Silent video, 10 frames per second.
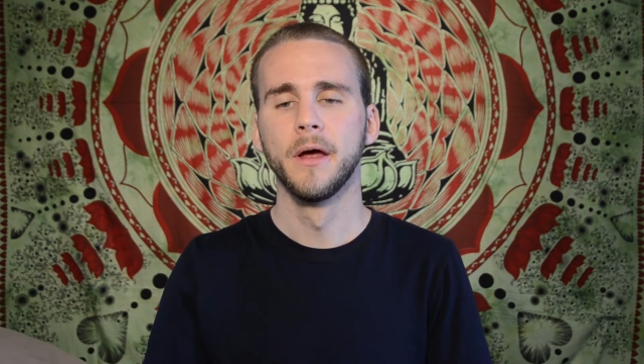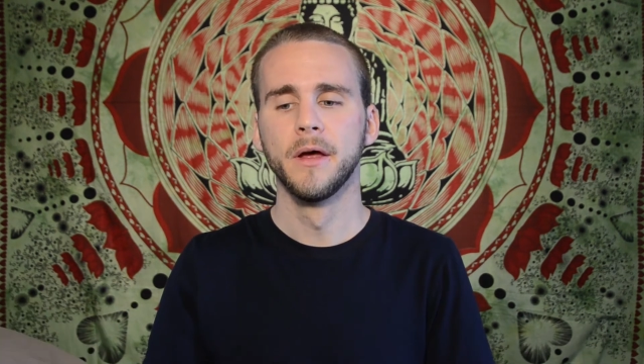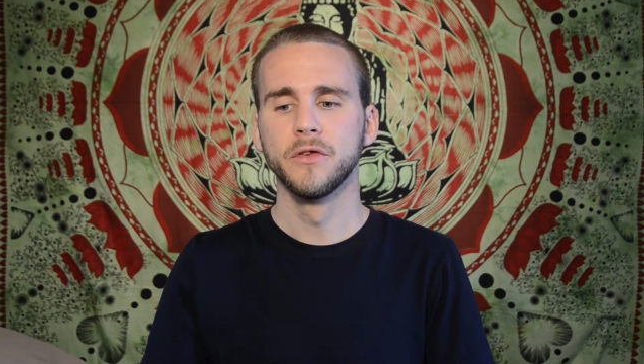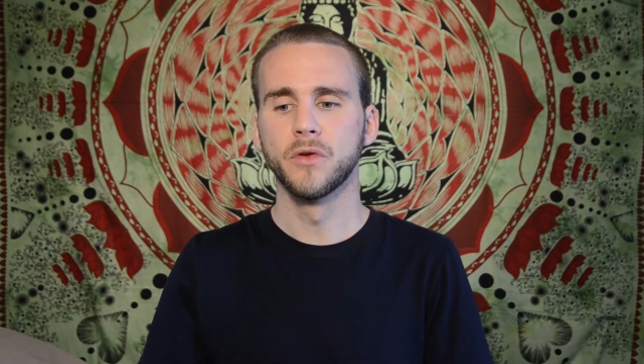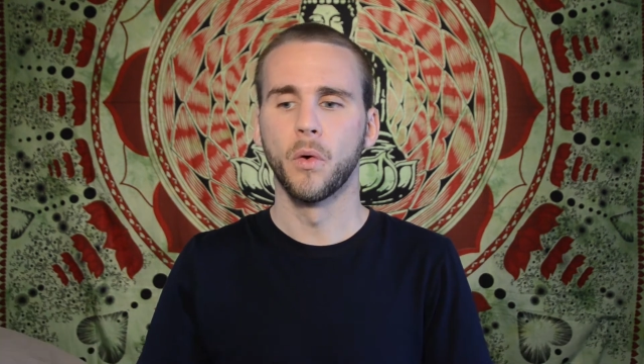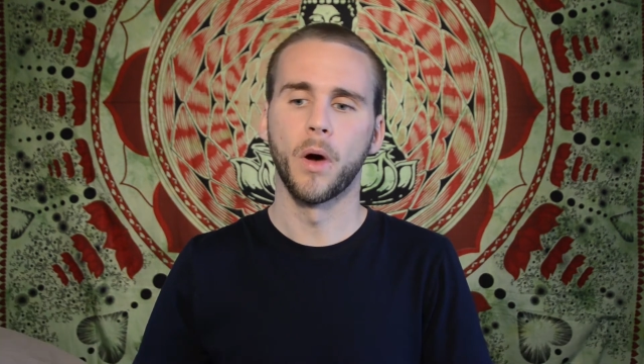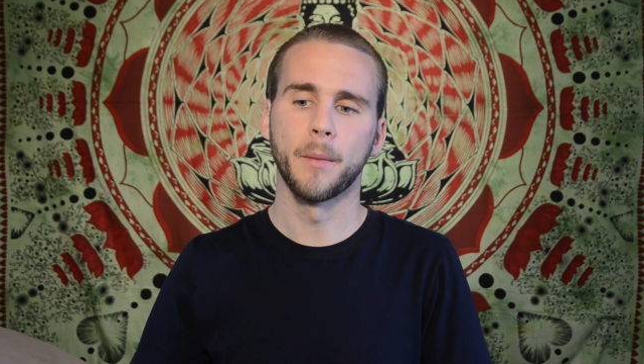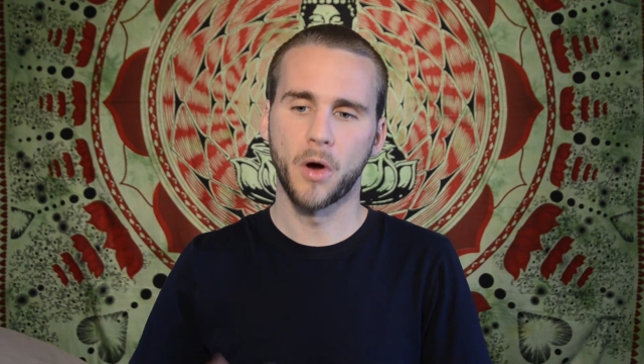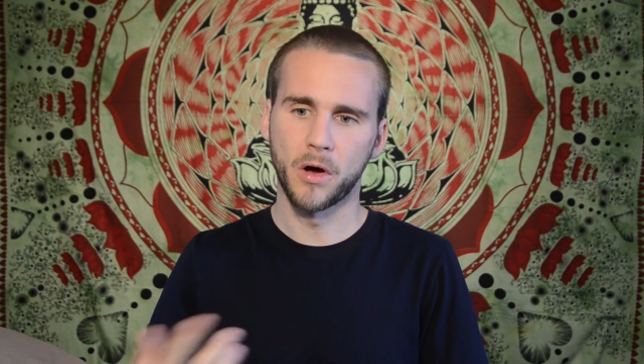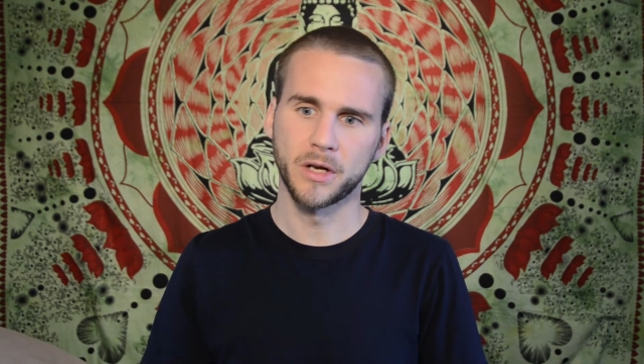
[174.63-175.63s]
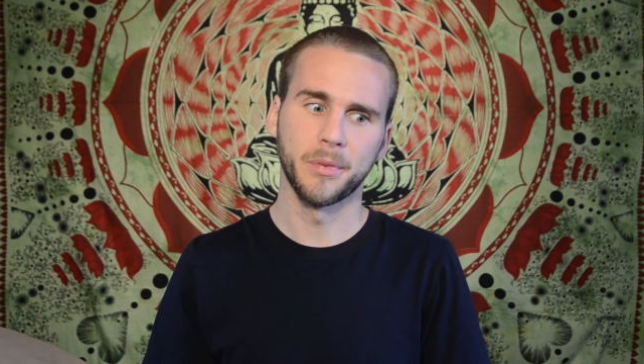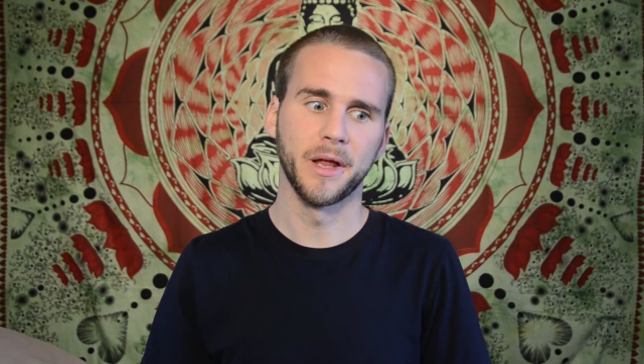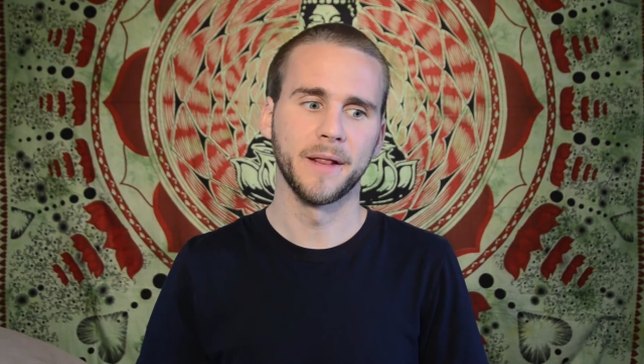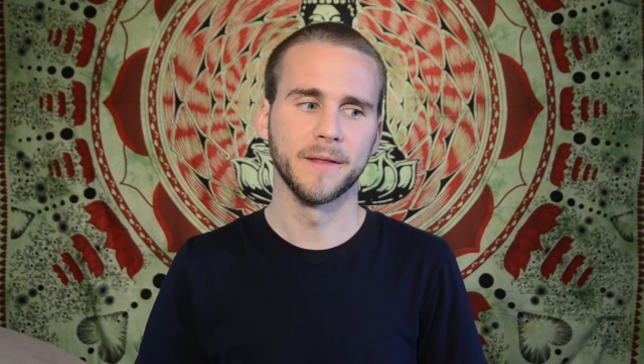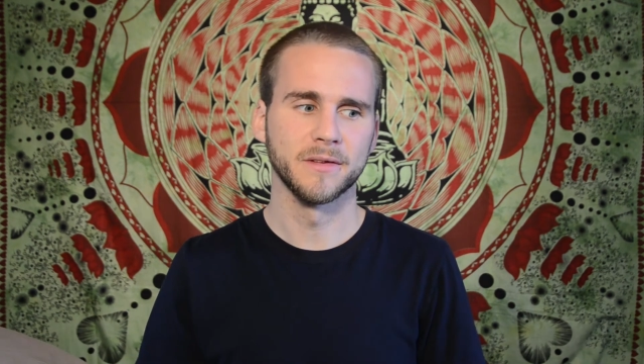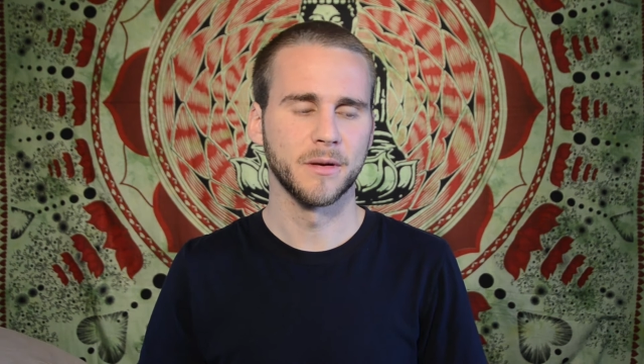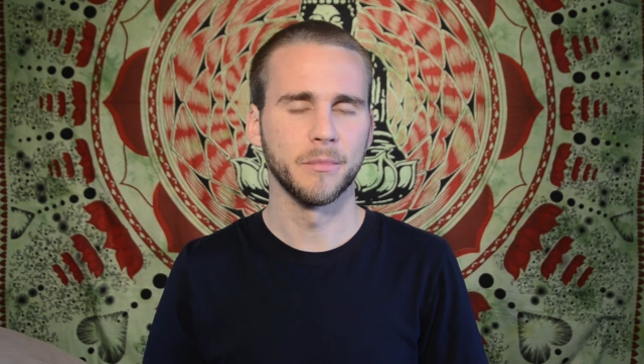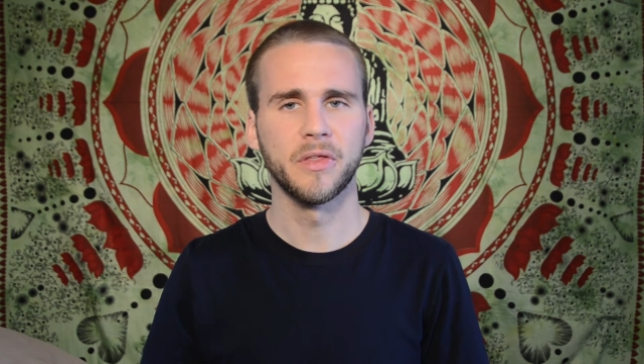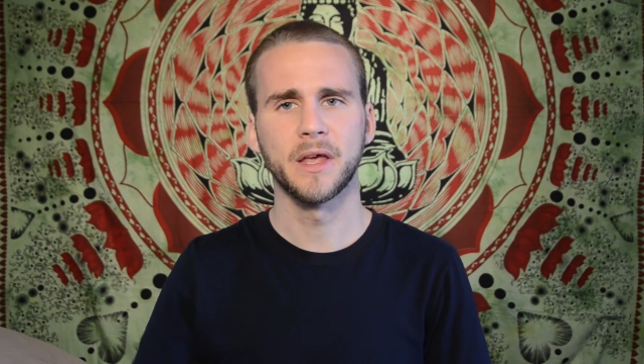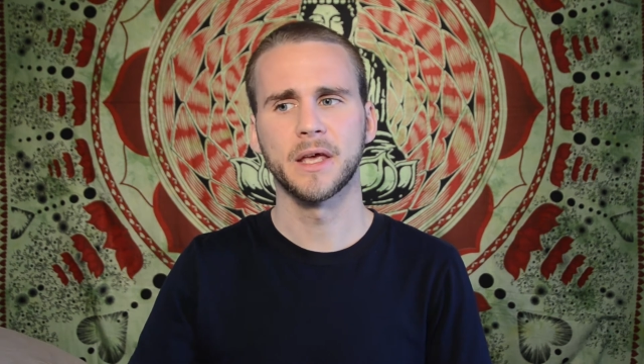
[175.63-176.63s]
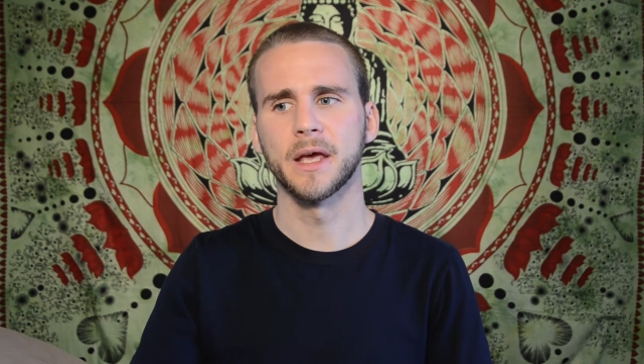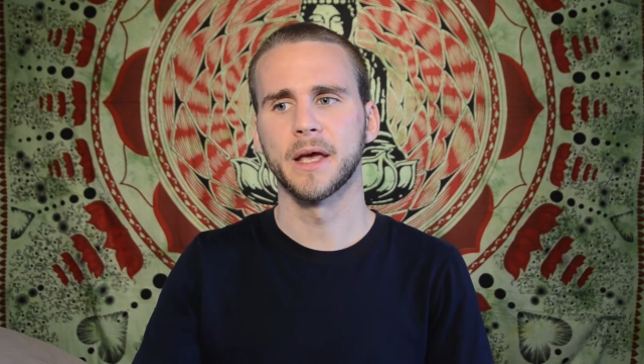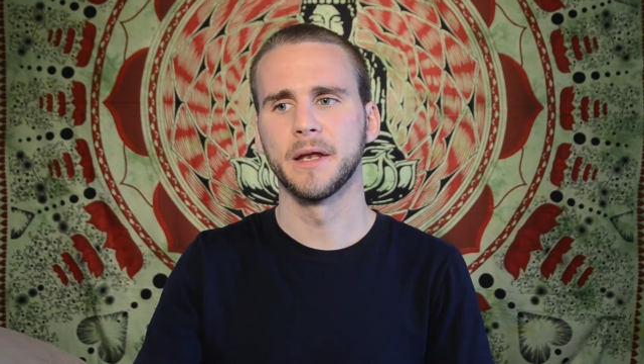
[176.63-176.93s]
So I'm contemplating this and I'm thinking,